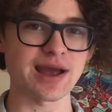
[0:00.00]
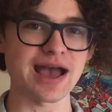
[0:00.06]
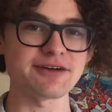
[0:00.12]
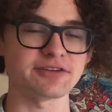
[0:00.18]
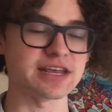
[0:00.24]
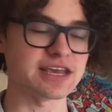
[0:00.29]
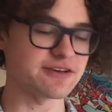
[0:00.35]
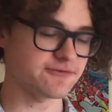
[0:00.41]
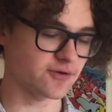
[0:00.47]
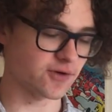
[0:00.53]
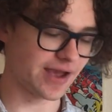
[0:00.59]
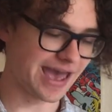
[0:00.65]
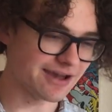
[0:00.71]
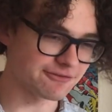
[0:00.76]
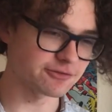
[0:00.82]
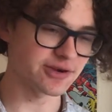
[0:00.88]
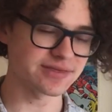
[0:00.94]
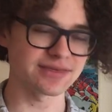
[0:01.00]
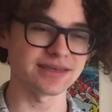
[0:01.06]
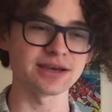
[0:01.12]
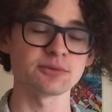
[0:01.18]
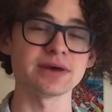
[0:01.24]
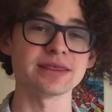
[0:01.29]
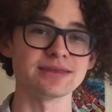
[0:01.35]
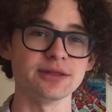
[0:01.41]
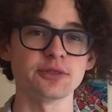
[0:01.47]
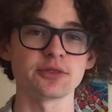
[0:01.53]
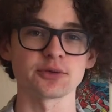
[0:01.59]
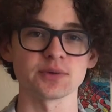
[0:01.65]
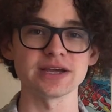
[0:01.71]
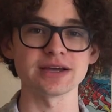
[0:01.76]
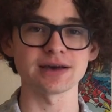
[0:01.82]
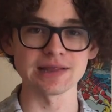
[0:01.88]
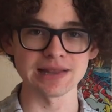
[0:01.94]
gravity for everything within
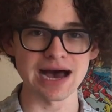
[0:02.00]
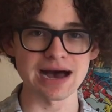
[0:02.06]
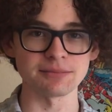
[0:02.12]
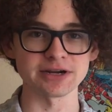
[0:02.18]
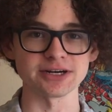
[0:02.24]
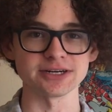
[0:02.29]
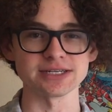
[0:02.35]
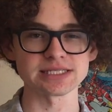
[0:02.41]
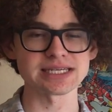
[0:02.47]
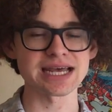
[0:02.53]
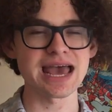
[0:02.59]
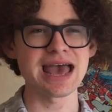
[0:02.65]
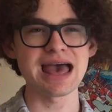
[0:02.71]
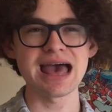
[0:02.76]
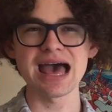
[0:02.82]
3 kilometers.